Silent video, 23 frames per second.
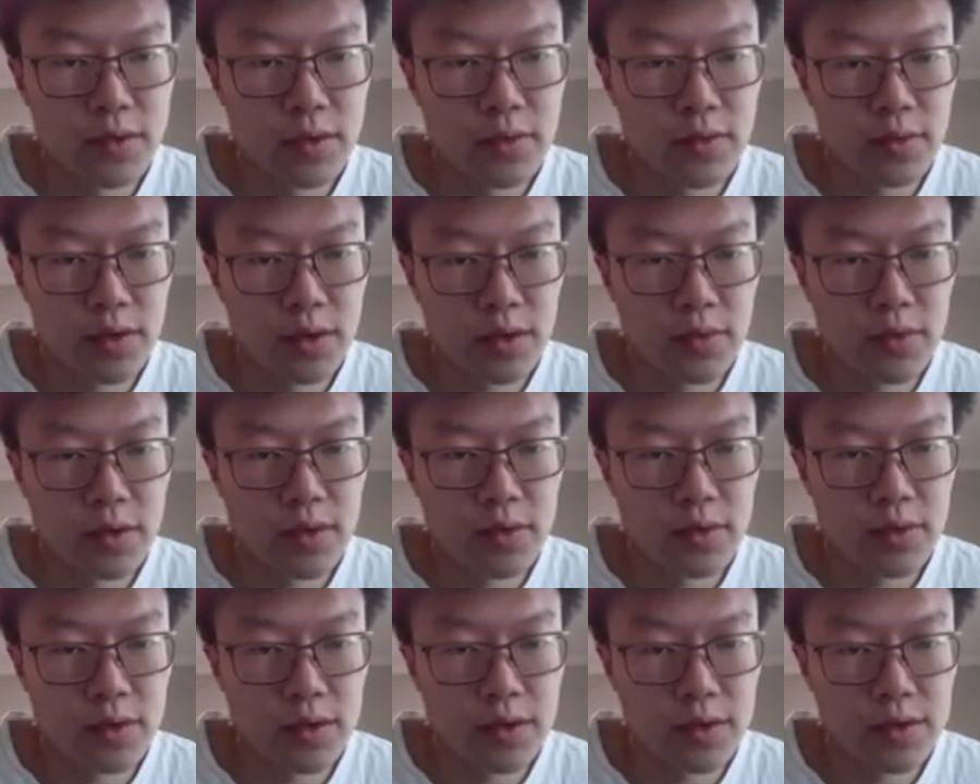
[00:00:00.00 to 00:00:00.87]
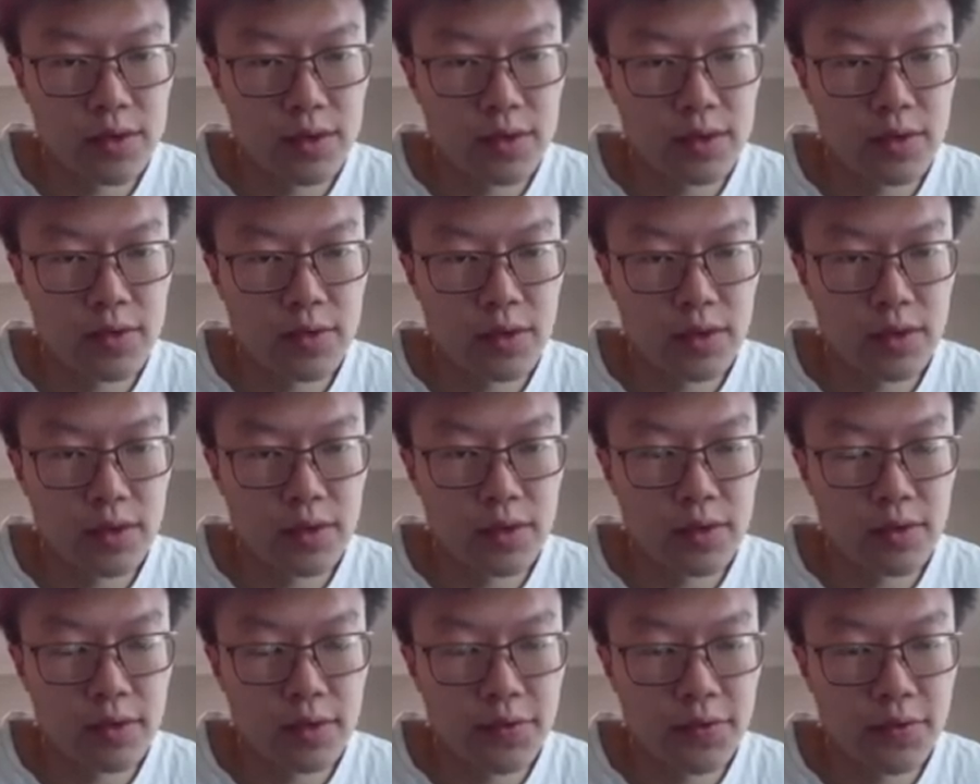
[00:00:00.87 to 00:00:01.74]
101, 102, 103,
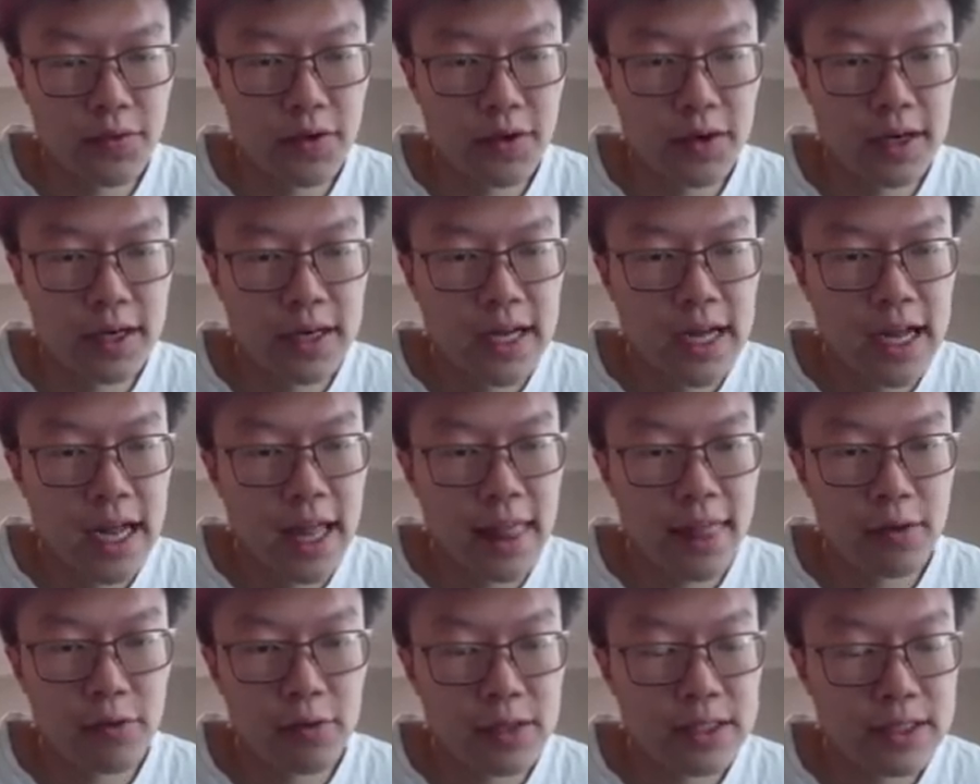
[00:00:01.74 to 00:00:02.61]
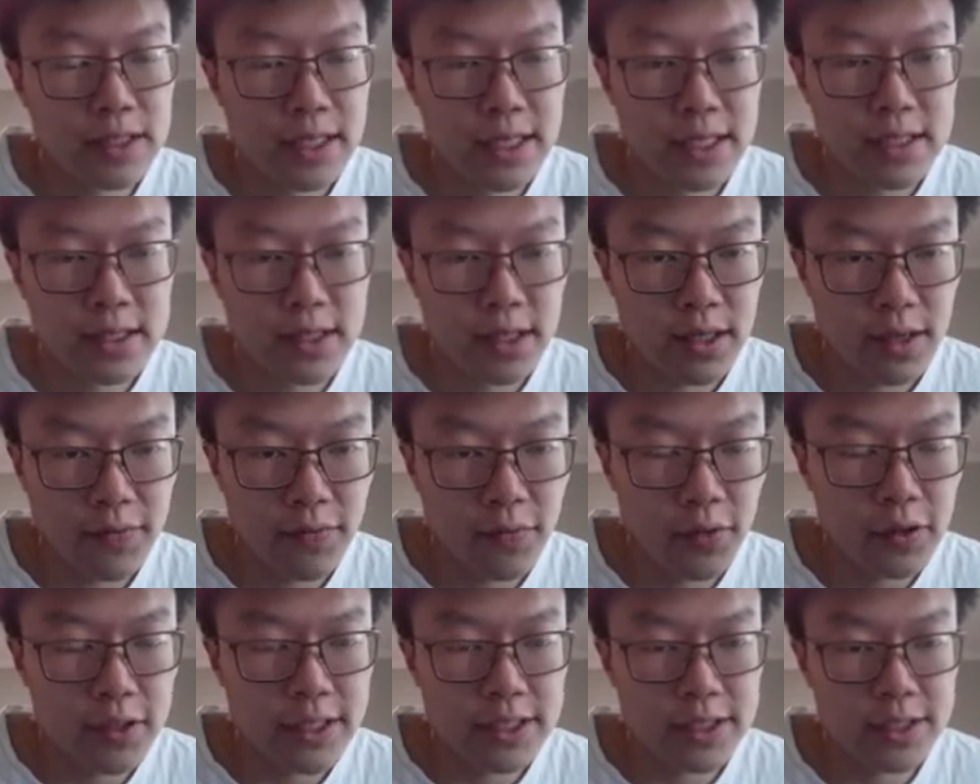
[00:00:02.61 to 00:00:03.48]
104, and then once it gets like
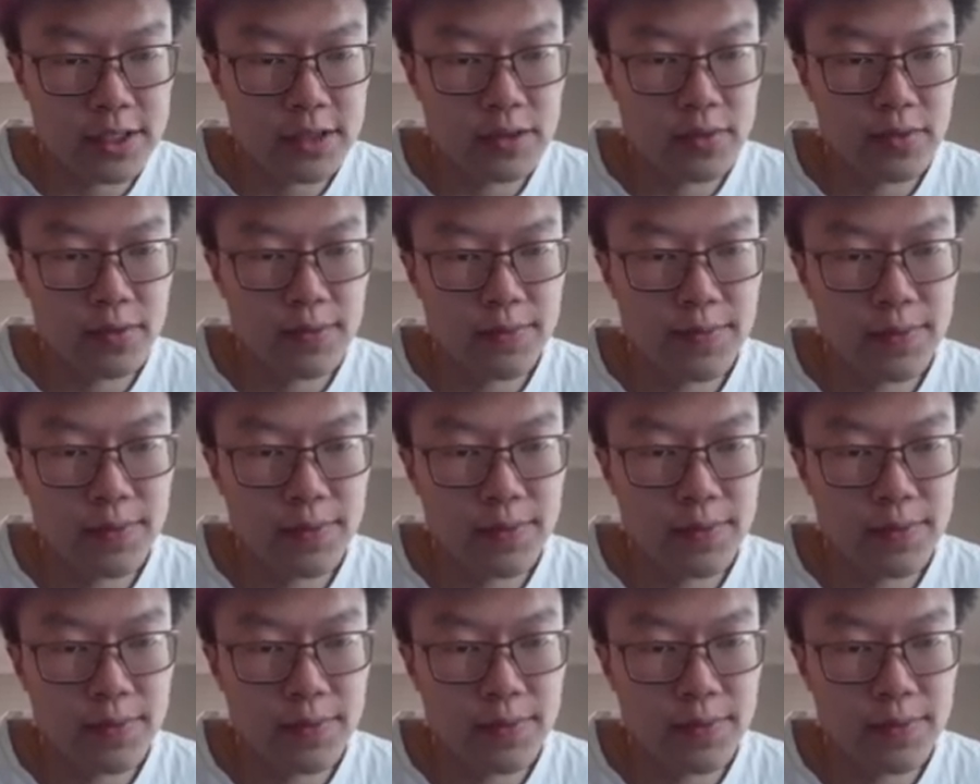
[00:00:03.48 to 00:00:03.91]
four digits,